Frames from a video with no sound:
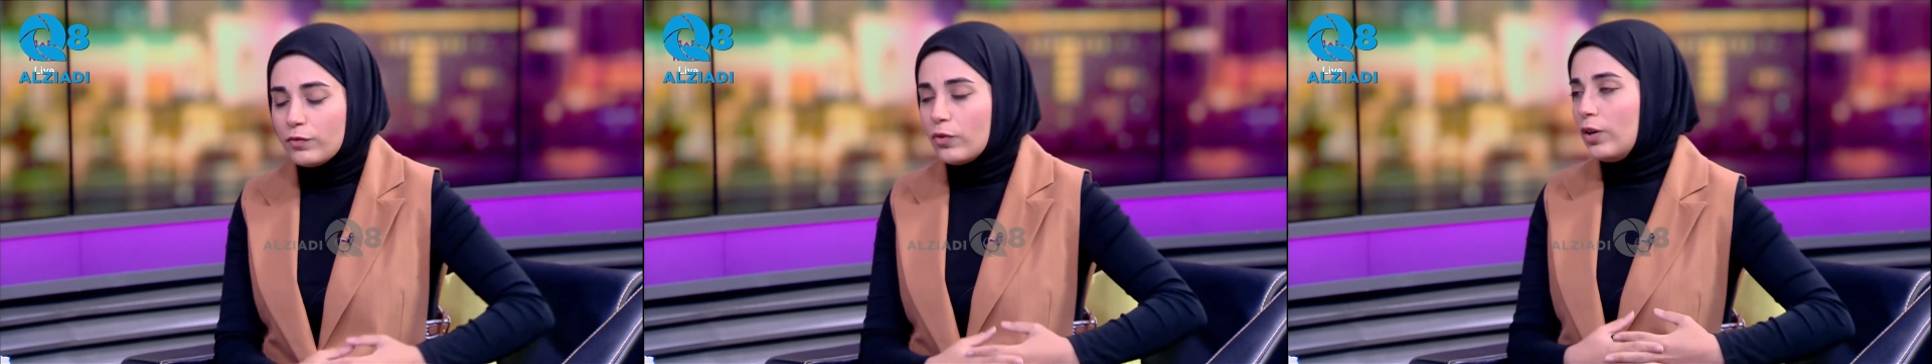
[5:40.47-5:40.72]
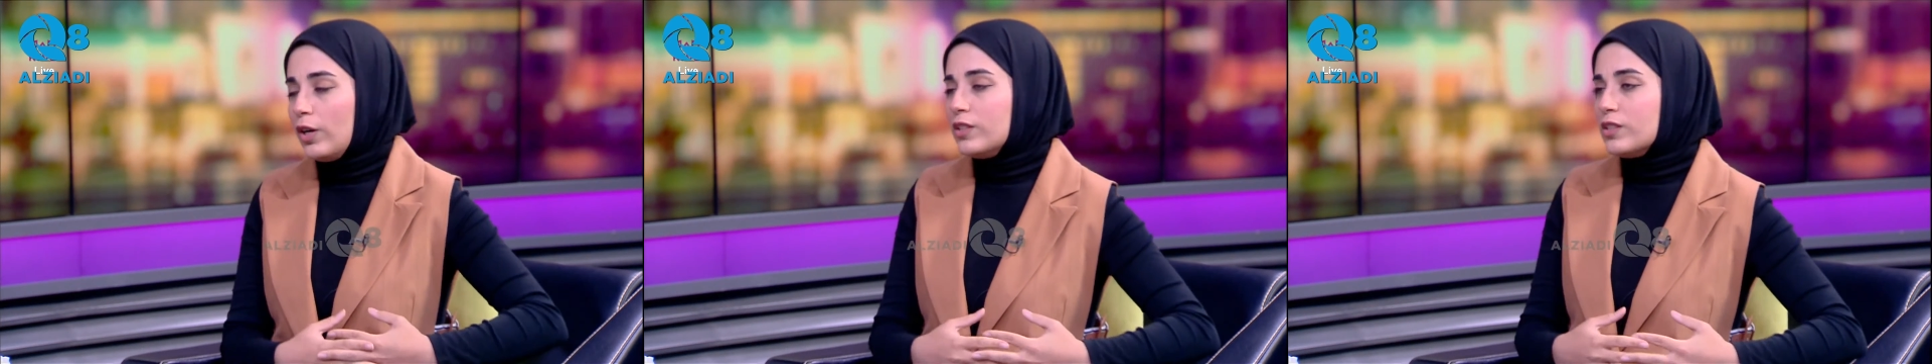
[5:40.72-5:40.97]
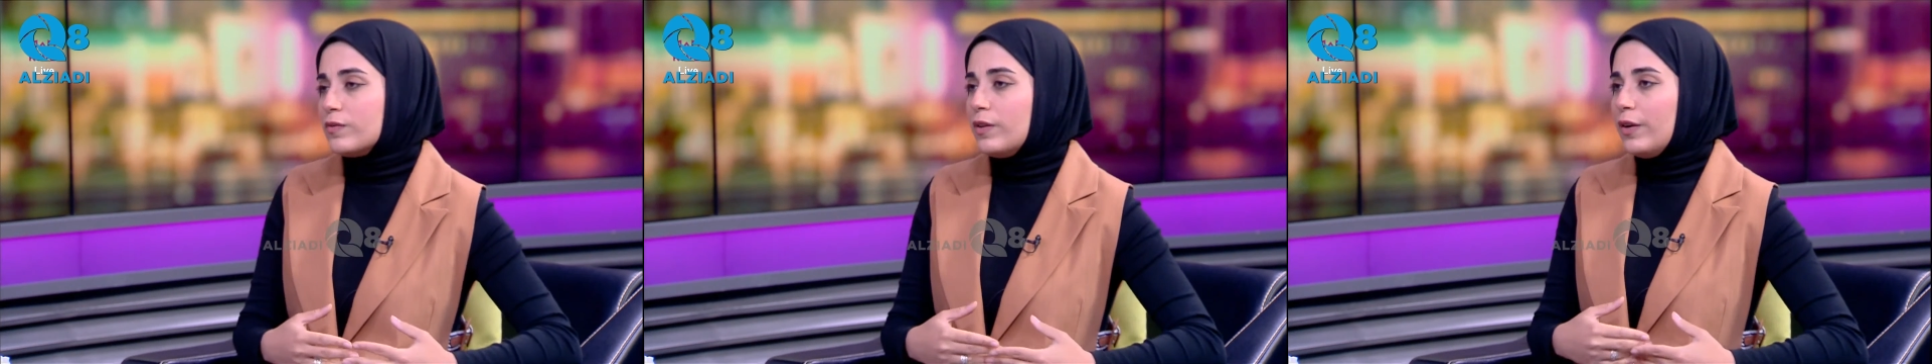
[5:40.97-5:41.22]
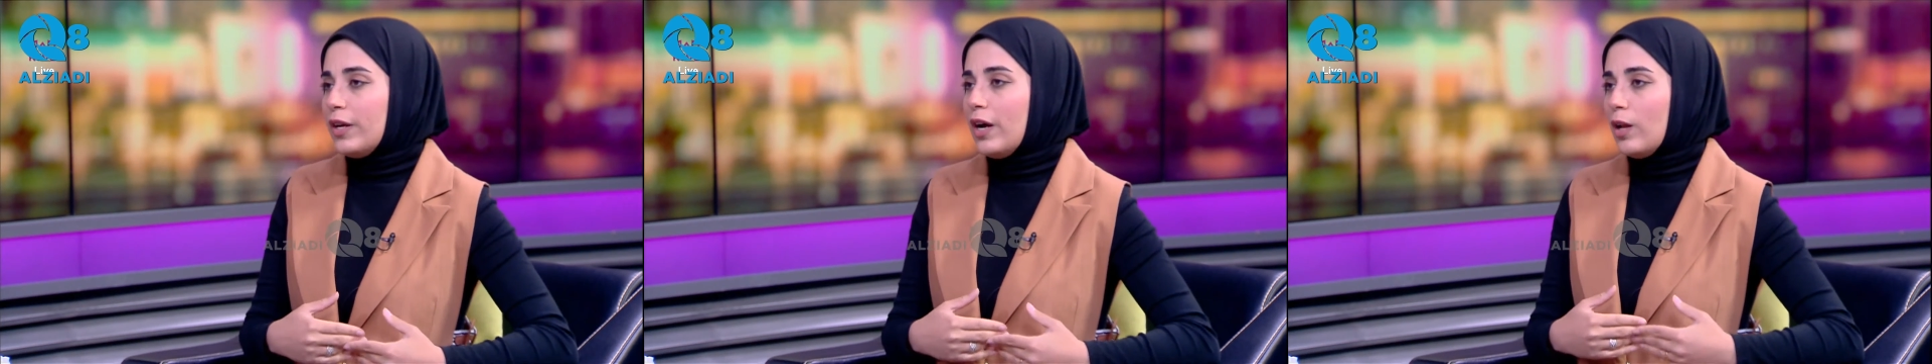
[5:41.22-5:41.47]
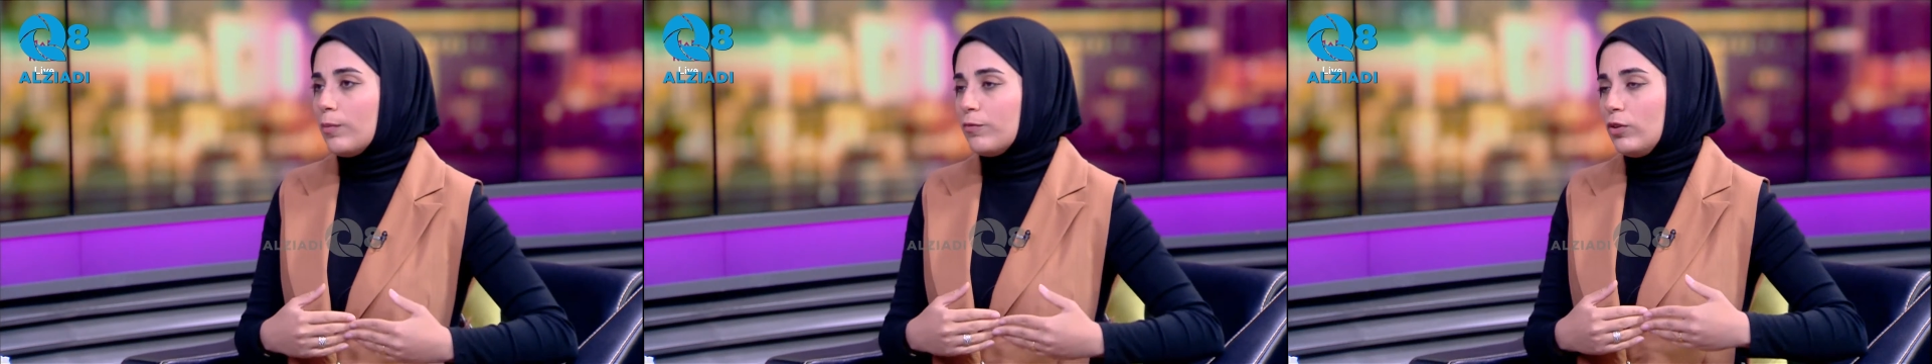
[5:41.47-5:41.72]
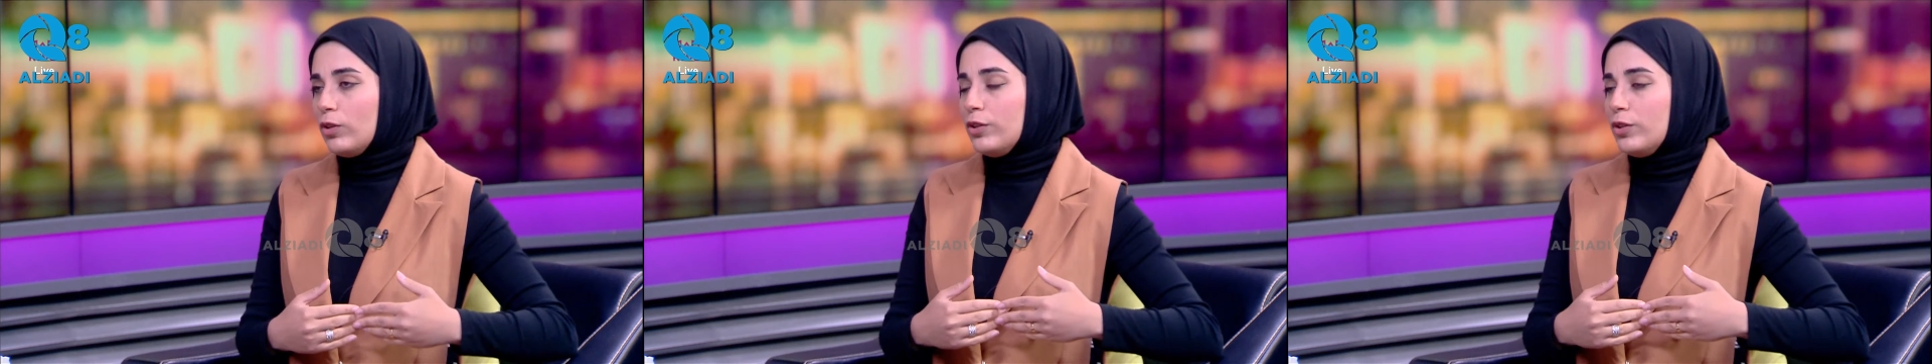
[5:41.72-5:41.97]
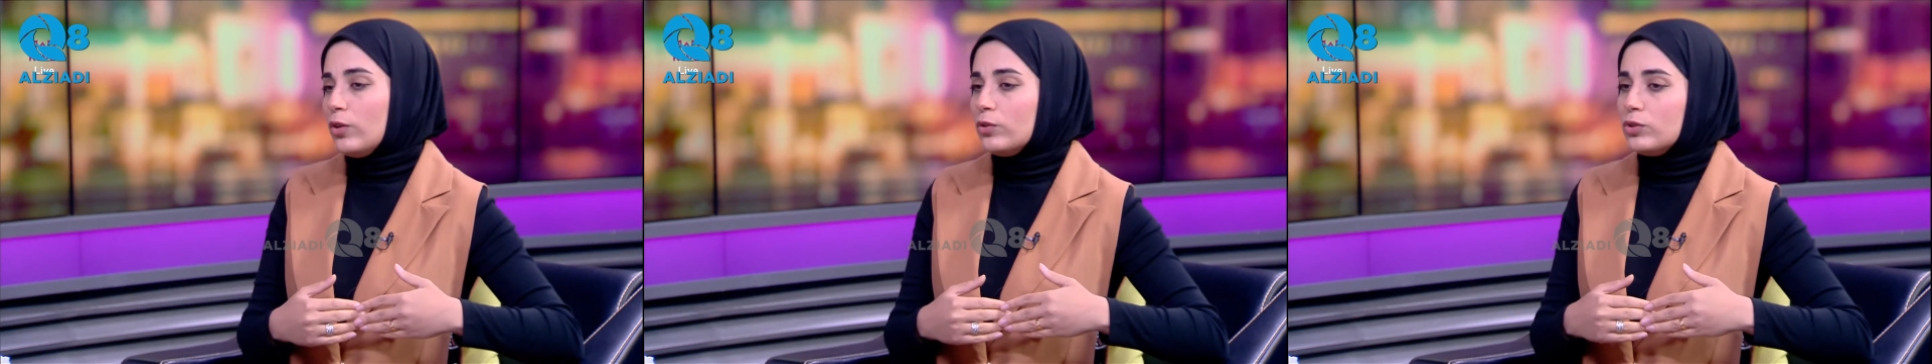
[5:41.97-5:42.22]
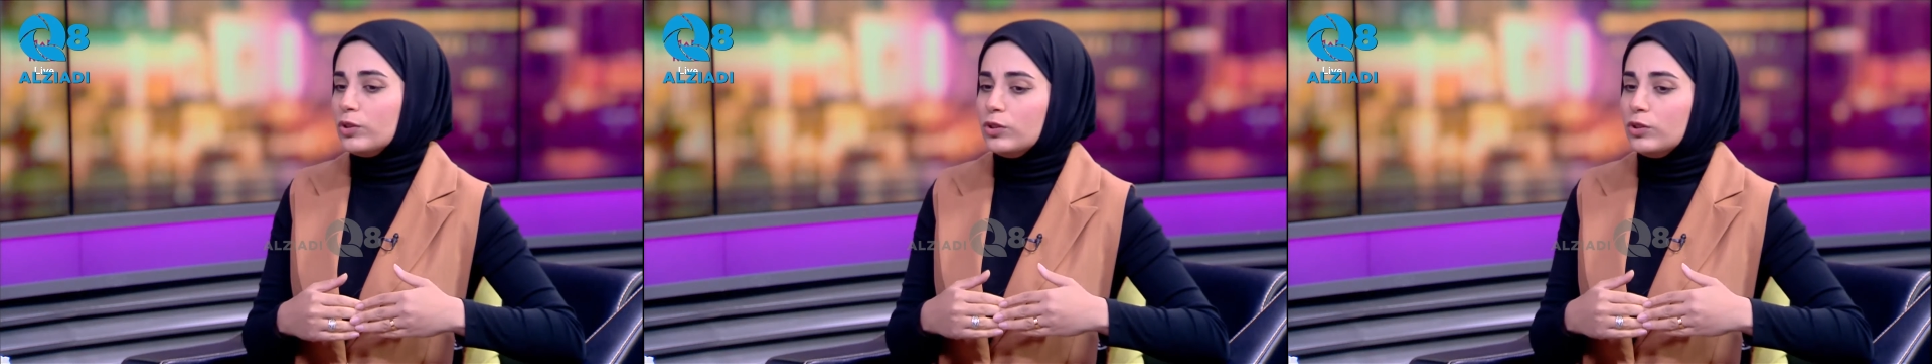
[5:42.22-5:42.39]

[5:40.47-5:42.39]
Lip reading: it's very helpful, you know, to